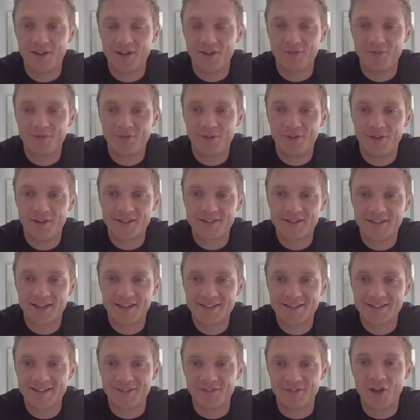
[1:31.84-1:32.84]
very
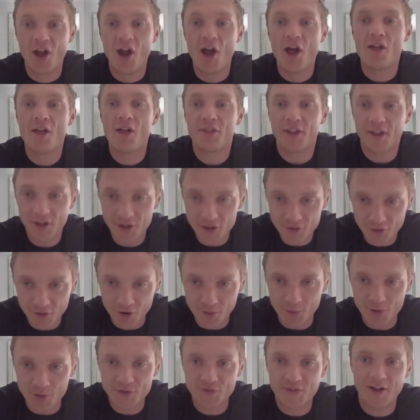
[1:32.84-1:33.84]
extensive. Thank you very
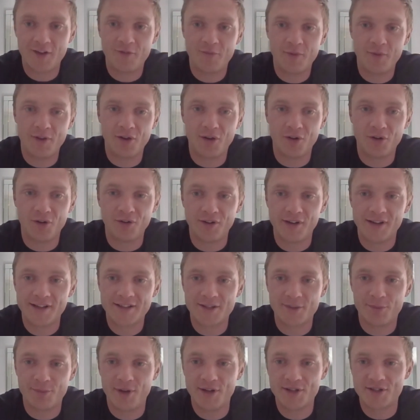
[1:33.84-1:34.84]
much for having me along. It's a
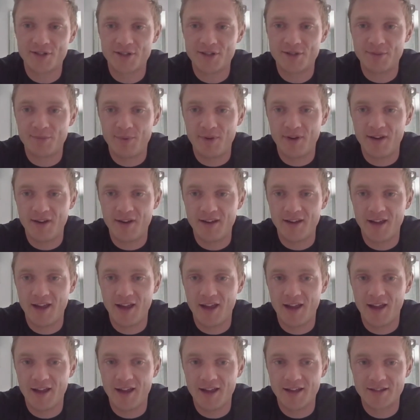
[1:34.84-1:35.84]
pleasure to be
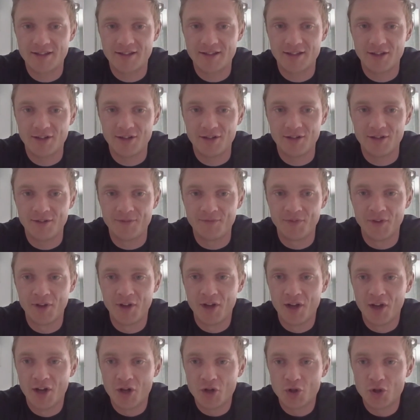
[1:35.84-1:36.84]
here to
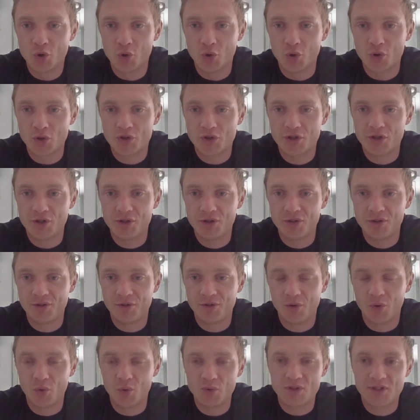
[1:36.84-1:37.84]
talk to you
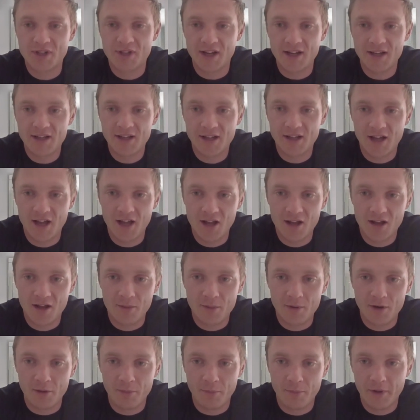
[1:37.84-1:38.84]
all today, a
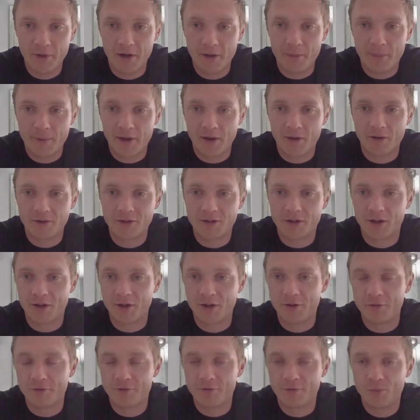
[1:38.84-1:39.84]
little bit about kind
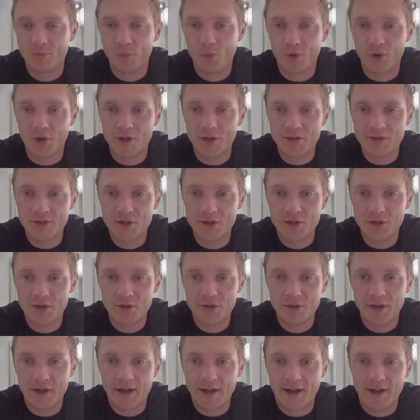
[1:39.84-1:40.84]
of what I
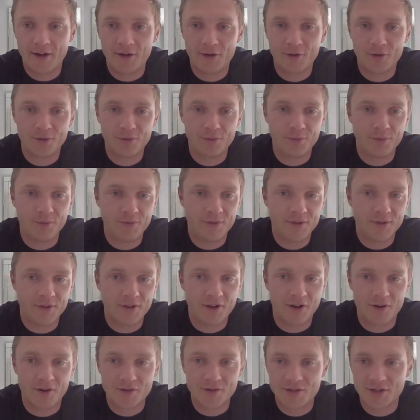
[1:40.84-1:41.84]
do, how the
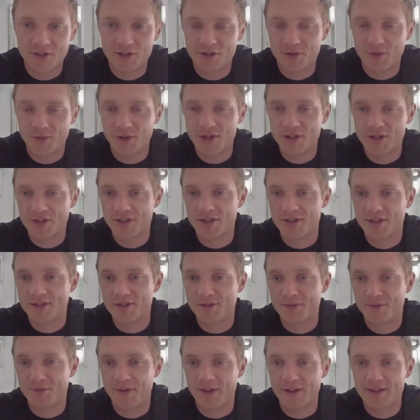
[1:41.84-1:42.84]
current situation has
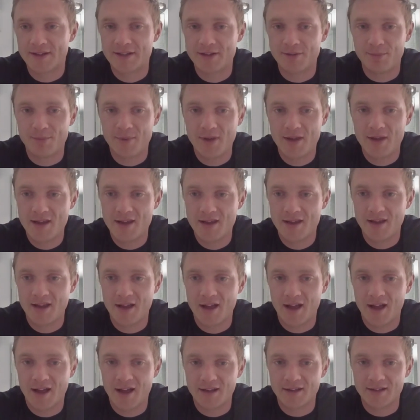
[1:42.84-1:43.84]
affected me,
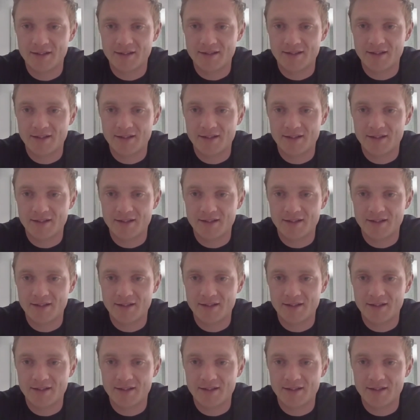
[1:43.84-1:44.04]
and